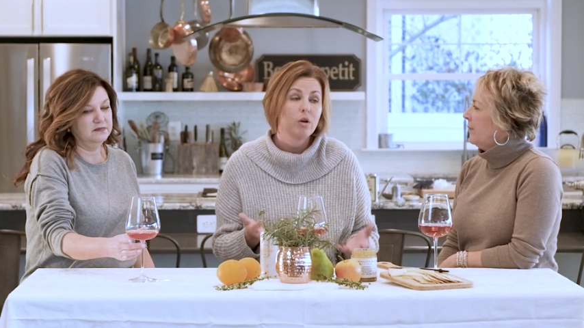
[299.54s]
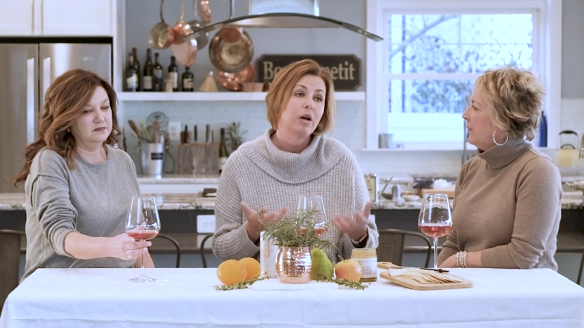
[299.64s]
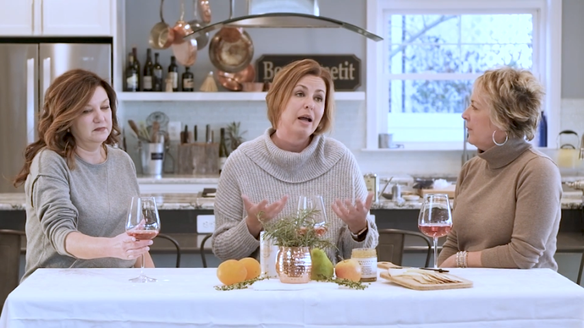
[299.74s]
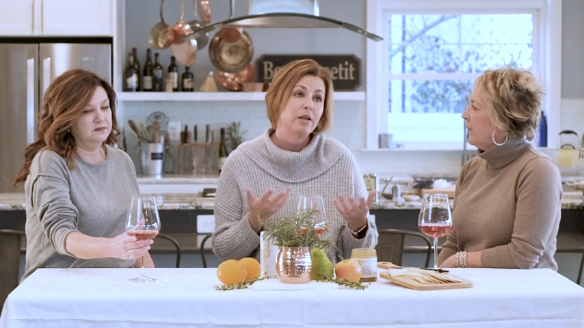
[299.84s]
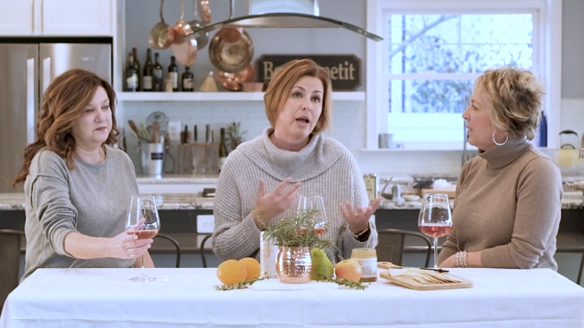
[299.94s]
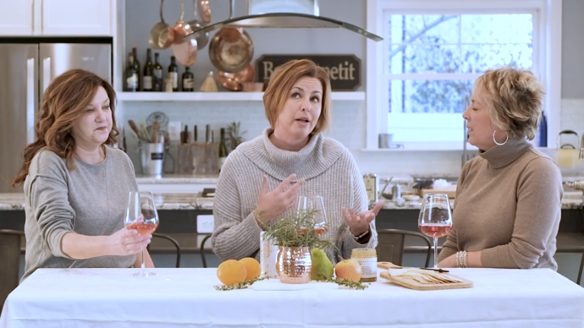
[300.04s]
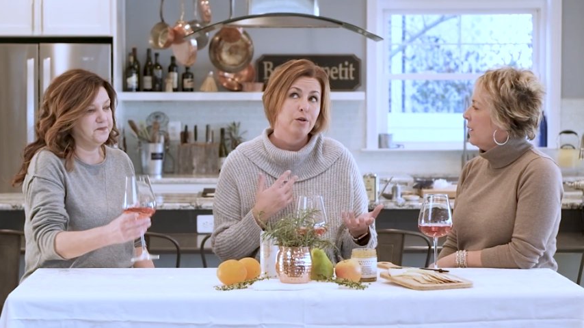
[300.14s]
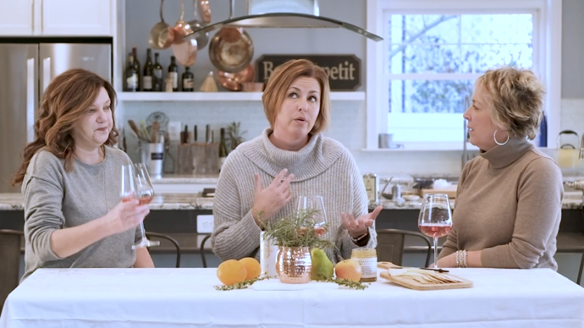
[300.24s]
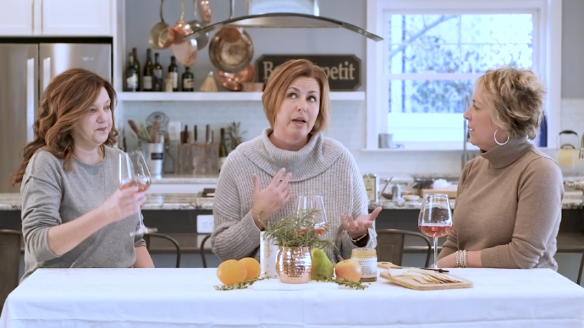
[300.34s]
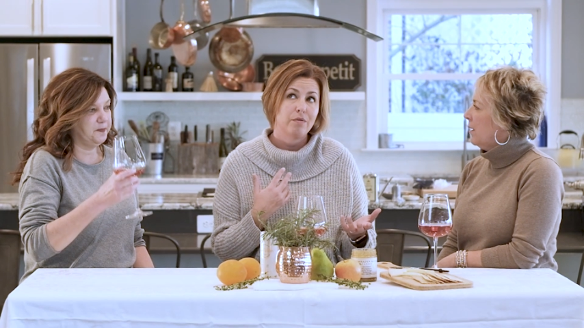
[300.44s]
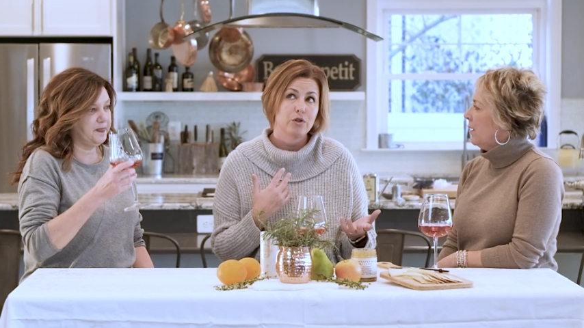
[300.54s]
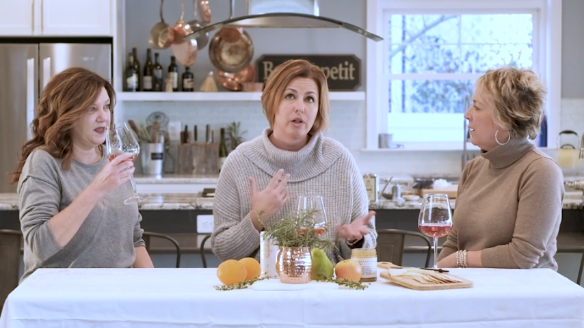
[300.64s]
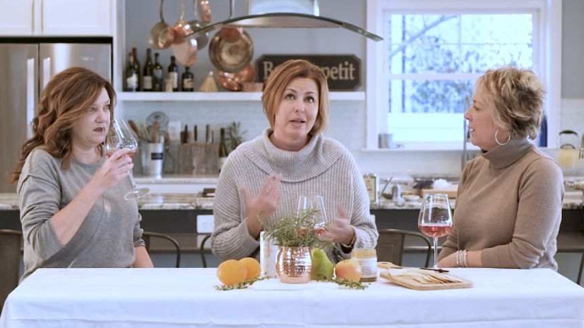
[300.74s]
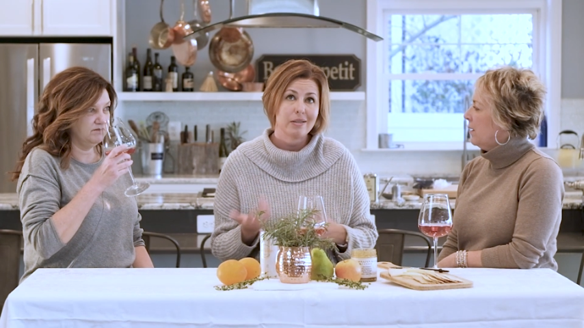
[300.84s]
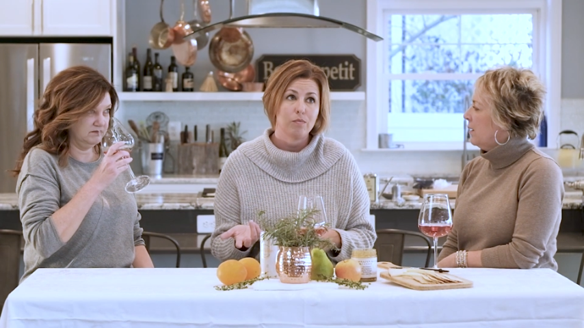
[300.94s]
Speaker 1: well, I, I know an average
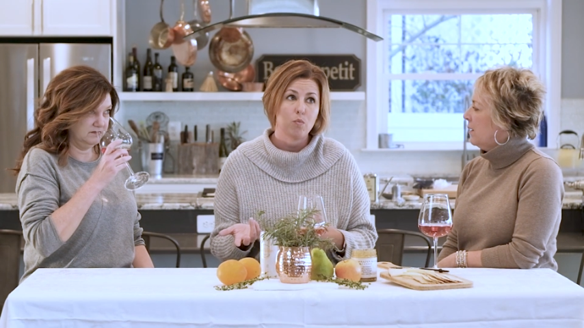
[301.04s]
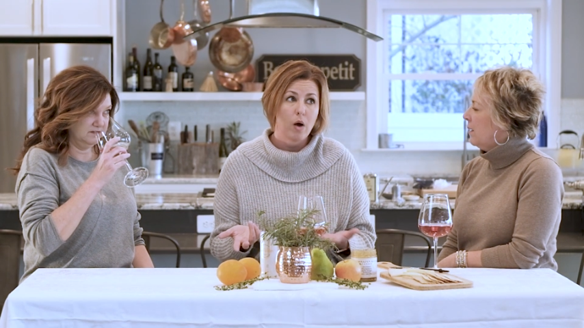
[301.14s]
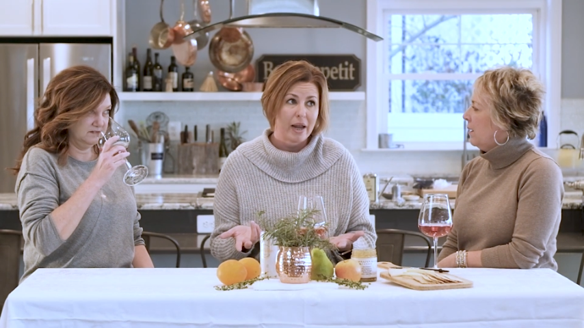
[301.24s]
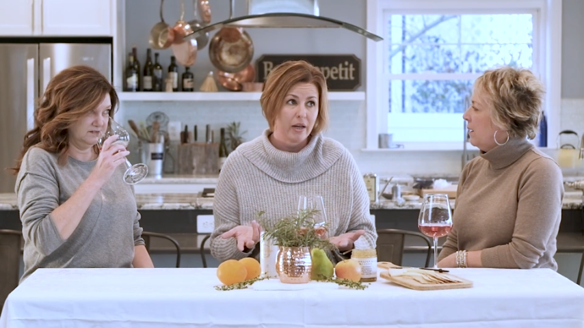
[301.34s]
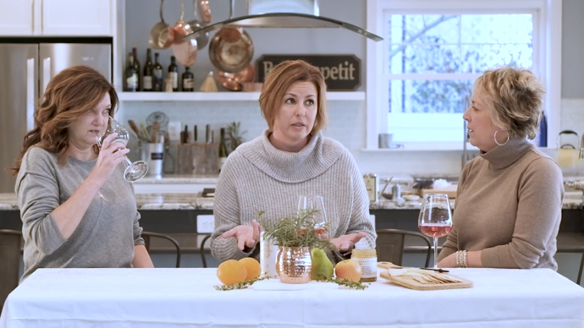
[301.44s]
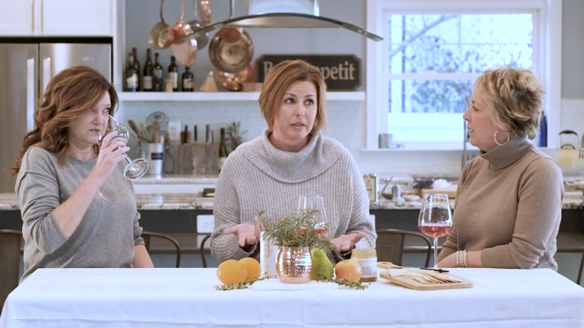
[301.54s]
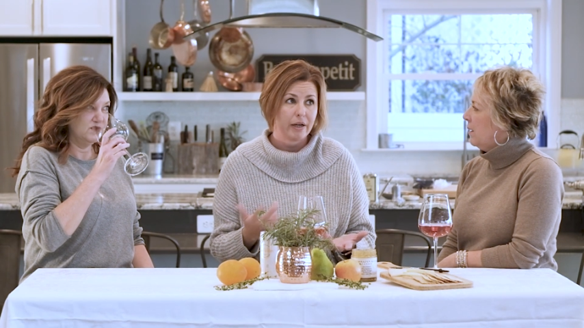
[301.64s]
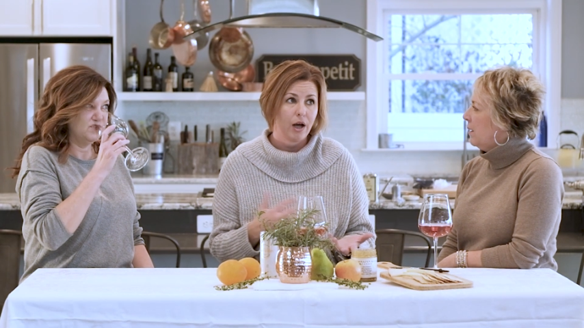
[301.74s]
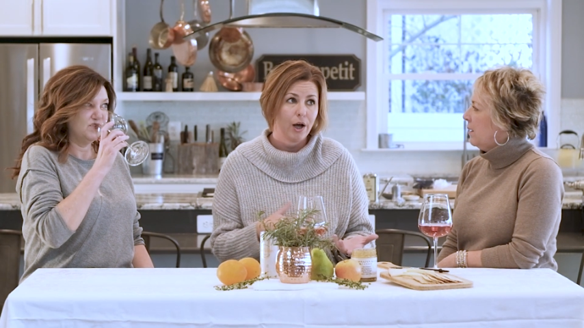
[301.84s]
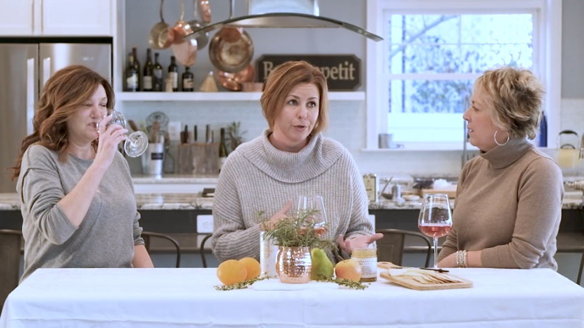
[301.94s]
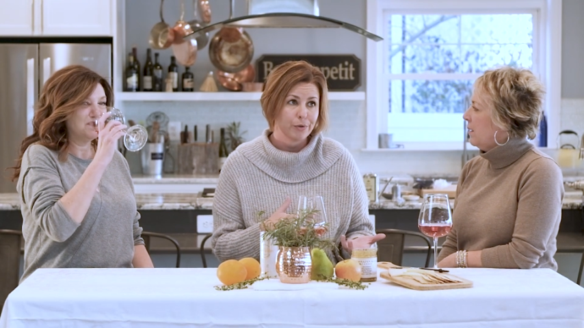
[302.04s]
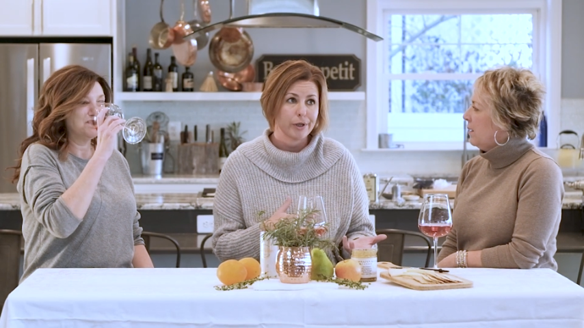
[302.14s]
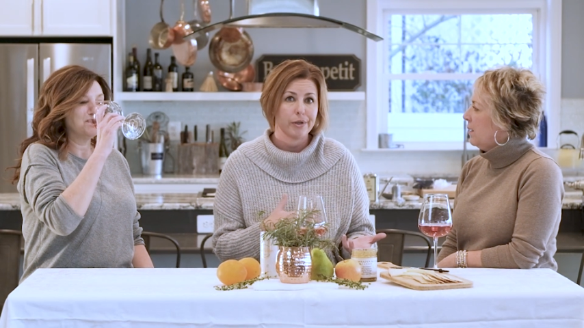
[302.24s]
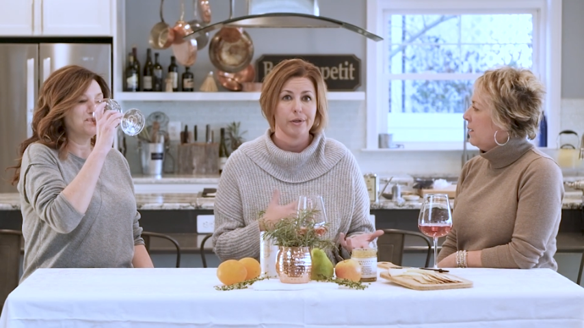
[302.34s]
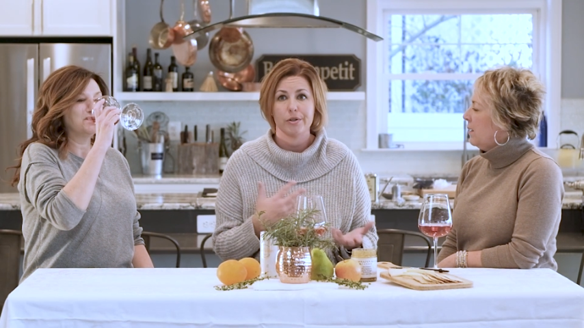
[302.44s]
glass of white is like
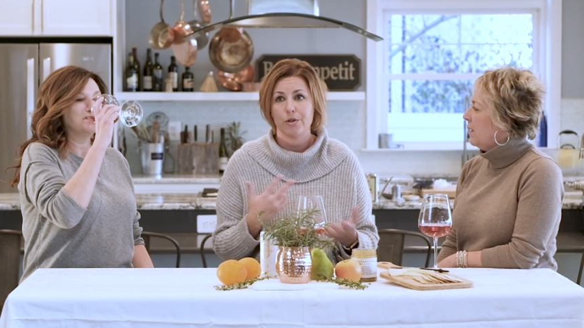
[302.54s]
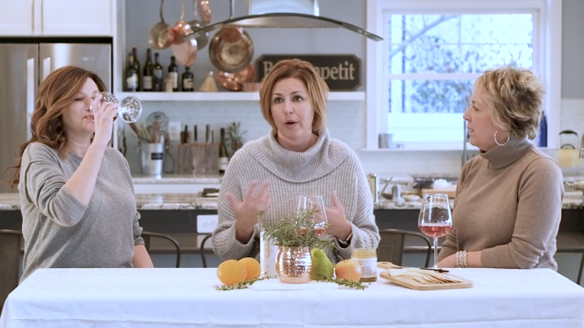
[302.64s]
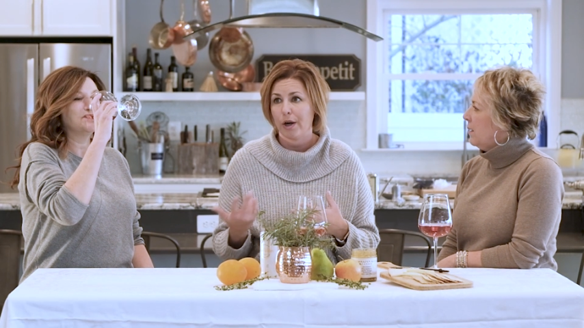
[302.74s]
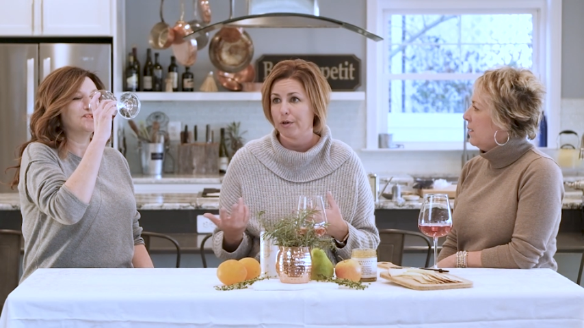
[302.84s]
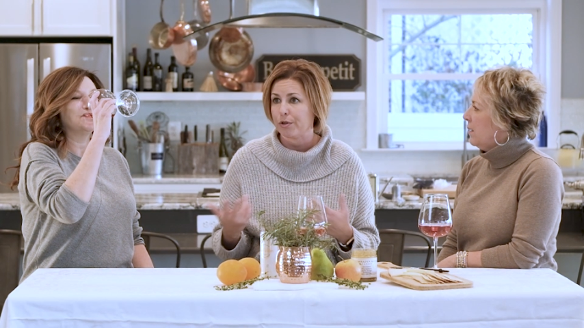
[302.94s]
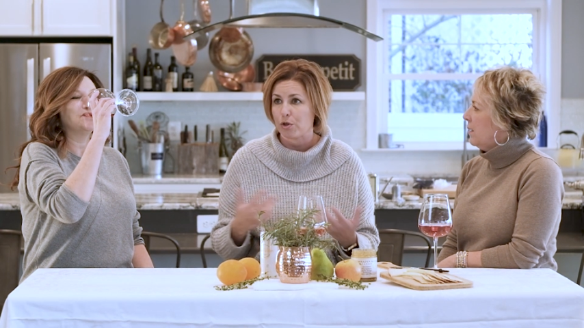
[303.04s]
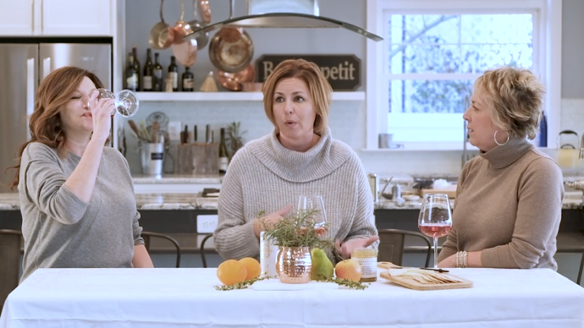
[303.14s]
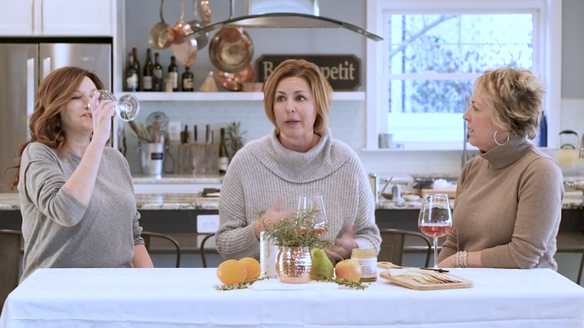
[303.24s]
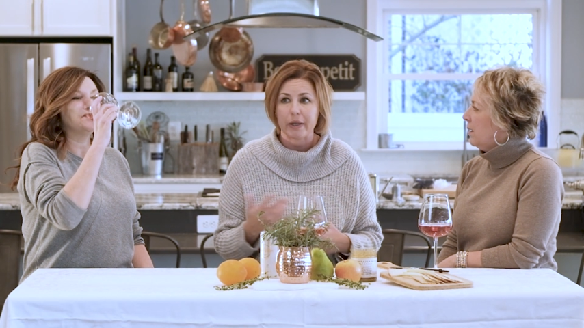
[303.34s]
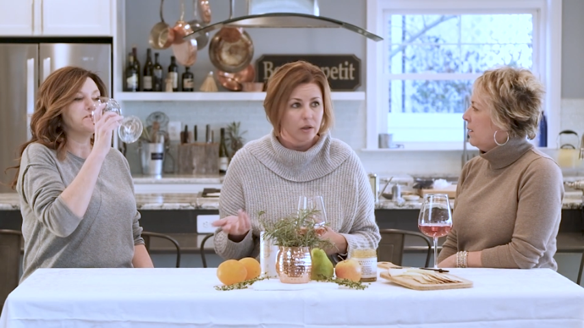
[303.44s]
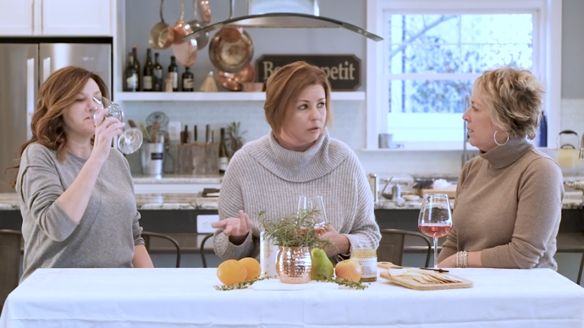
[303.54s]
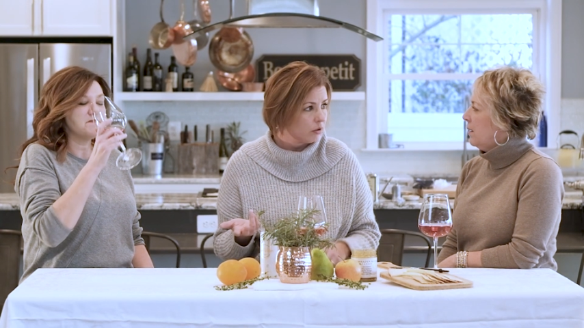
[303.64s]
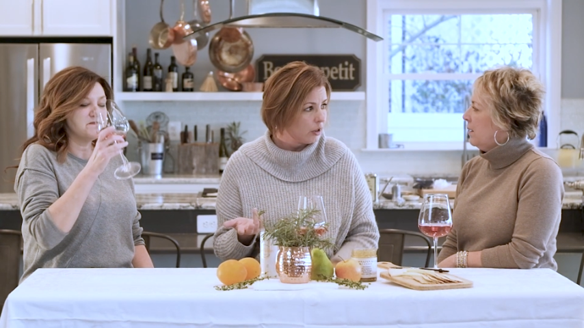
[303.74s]
100 to 120.